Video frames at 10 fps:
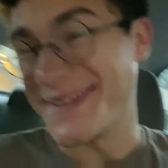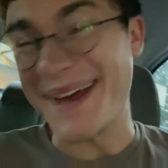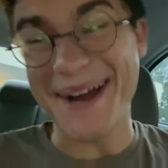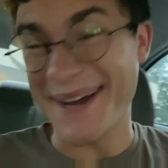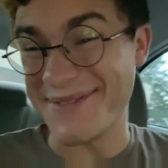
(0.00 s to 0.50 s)

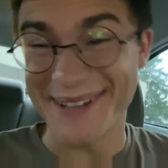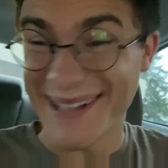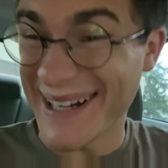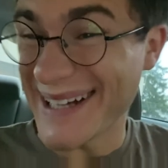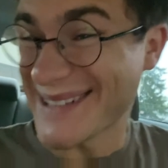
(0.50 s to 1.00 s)
Hi,
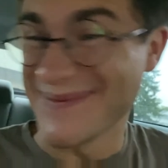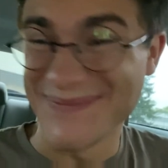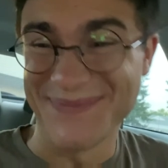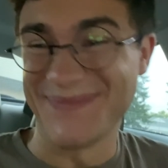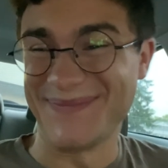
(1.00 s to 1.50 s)
vlog.
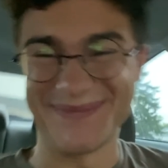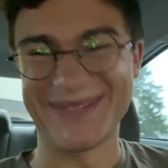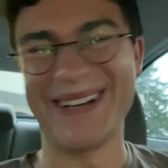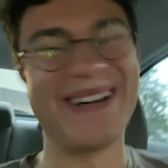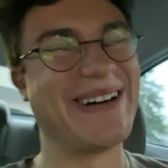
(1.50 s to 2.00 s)

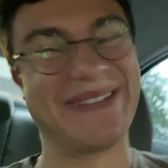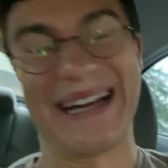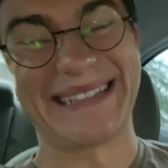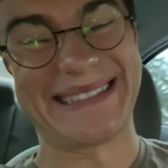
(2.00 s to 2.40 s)
Oh my